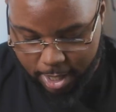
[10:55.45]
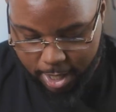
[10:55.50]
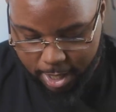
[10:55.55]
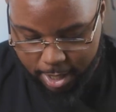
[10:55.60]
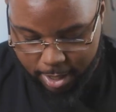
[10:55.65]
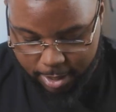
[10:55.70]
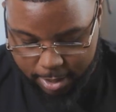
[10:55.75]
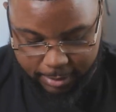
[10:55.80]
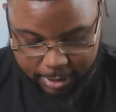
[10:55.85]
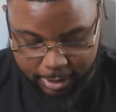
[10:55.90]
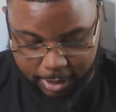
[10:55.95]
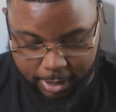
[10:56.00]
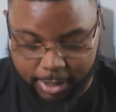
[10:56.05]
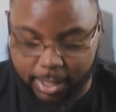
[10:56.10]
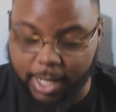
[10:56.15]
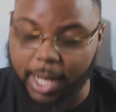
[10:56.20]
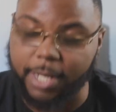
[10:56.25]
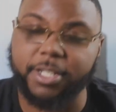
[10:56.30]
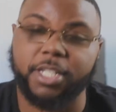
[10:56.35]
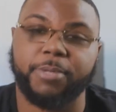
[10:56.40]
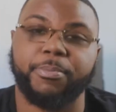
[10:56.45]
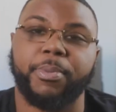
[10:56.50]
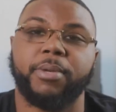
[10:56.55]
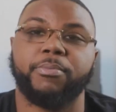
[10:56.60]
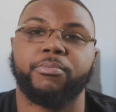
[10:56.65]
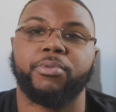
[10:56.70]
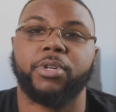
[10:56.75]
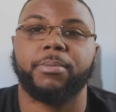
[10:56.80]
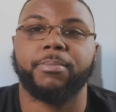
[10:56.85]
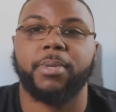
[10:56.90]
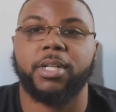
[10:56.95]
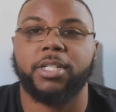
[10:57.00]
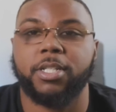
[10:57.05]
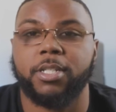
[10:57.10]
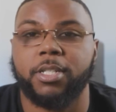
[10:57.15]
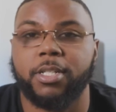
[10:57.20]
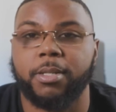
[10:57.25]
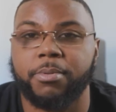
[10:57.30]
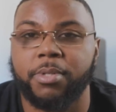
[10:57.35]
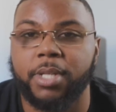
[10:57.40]
that, like I said, I've just been pretty much
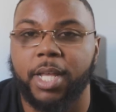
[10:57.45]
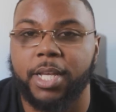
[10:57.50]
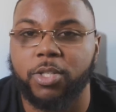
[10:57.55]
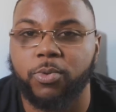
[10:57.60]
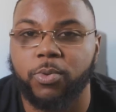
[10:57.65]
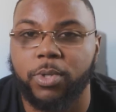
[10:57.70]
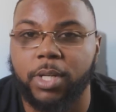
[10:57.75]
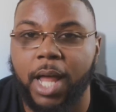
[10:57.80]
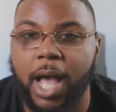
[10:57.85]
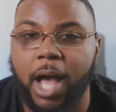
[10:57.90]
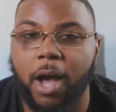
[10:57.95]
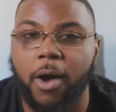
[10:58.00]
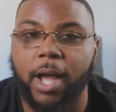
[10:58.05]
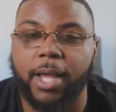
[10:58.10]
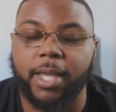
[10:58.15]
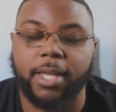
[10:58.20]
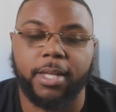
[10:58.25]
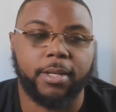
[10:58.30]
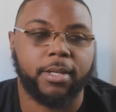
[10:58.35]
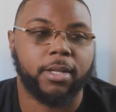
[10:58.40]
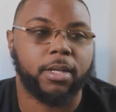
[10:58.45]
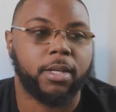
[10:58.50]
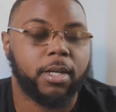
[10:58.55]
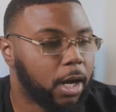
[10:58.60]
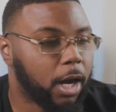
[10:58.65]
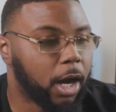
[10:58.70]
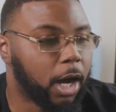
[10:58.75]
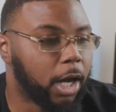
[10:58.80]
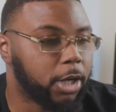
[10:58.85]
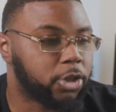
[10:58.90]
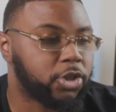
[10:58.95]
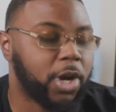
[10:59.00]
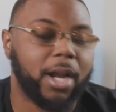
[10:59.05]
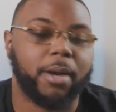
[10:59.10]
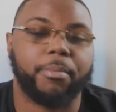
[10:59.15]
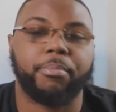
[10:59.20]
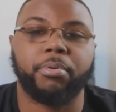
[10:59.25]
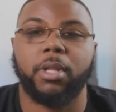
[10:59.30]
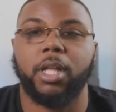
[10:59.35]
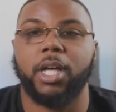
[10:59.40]
just obsessed with how I can try
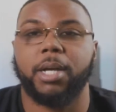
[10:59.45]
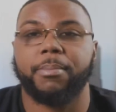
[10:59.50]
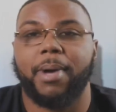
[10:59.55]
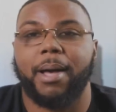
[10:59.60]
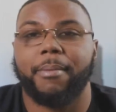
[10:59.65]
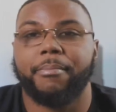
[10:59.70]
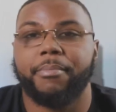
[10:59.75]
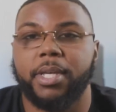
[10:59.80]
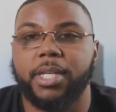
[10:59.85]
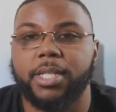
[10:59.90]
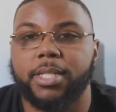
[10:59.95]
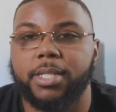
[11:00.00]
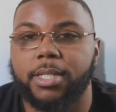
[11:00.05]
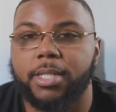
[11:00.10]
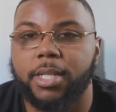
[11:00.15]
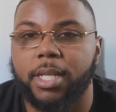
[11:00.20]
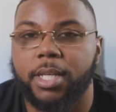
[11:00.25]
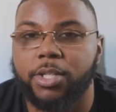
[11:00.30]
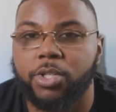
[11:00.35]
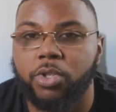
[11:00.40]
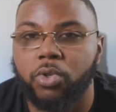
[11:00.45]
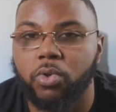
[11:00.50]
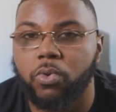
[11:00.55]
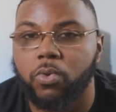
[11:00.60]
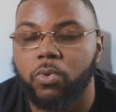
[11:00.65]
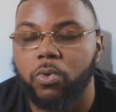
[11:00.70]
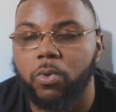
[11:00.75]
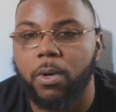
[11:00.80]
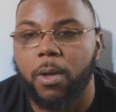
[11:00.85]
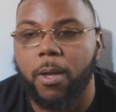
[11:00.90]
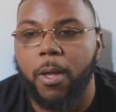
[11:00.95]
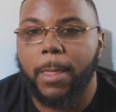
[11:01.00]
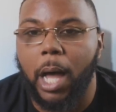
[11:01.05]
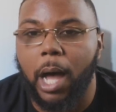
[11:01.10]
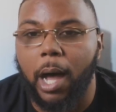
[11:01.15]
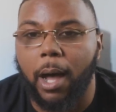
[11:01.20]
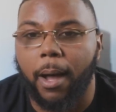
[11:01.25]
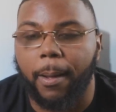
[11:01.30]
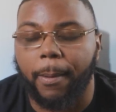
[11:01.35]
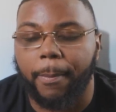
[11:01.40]
to plug my business into
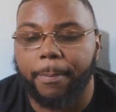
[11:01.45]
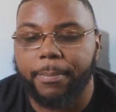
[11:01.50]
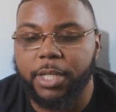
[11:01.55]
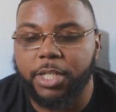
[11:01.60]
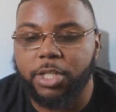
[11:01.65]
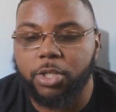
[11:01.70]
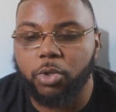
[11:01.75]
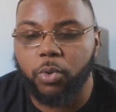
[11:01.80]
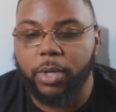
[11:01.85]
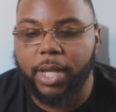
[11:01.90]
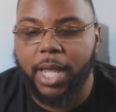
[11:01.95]
this new